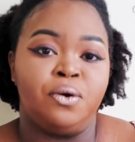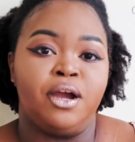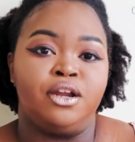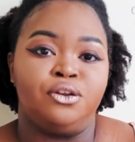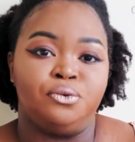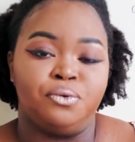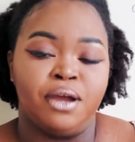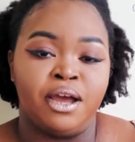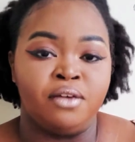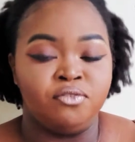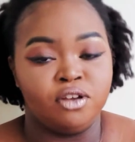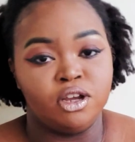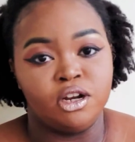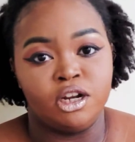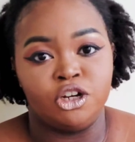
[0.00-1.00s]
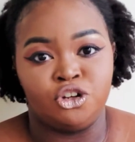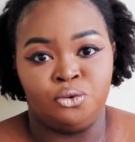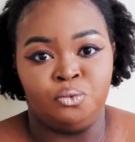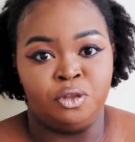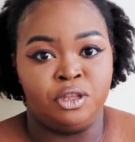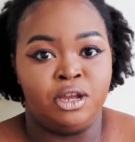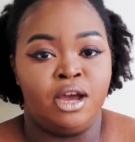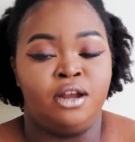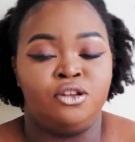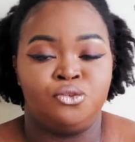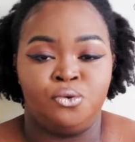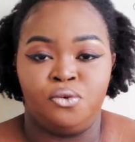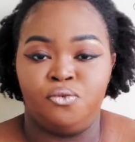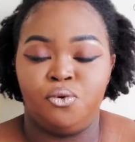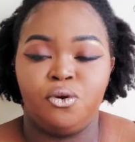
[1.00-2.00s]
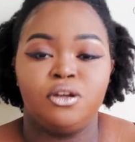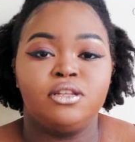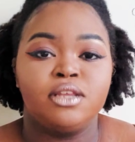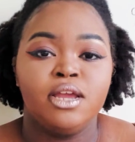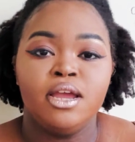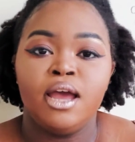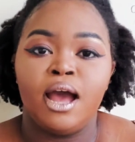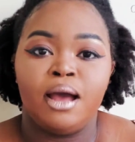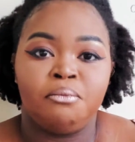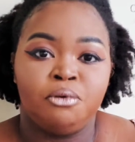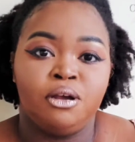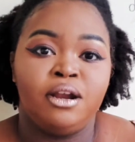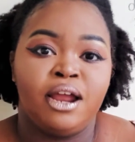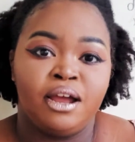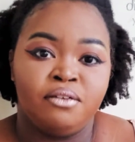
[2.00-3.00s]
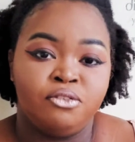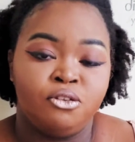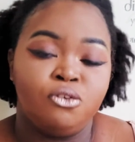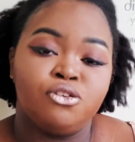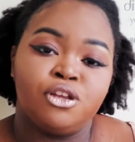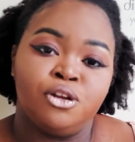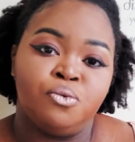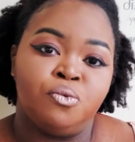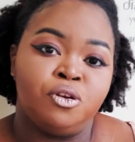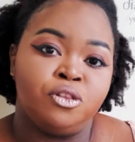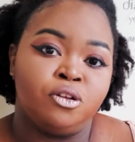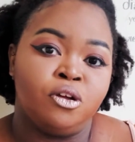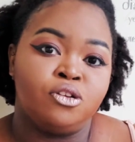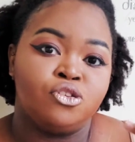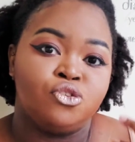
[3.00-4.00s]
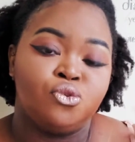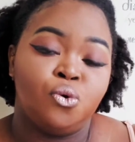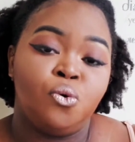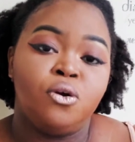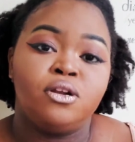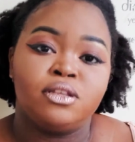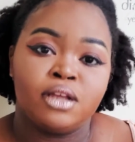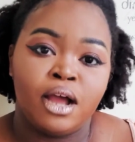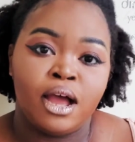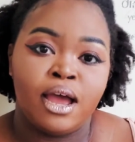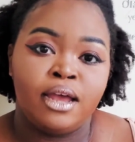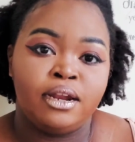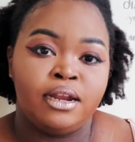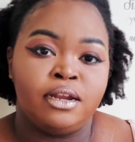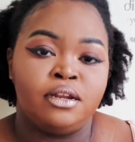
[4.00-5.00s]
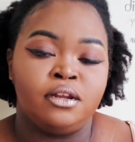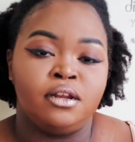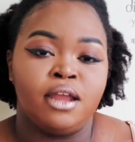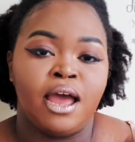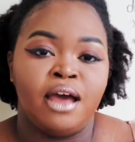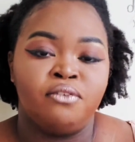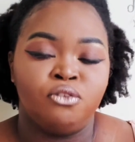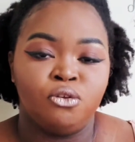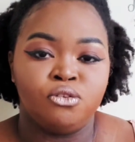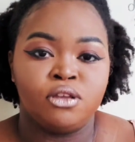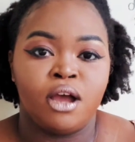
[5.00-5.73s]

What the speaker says: I do have a connection with God, so of course I'm going to have those inward thoughts towards God and have those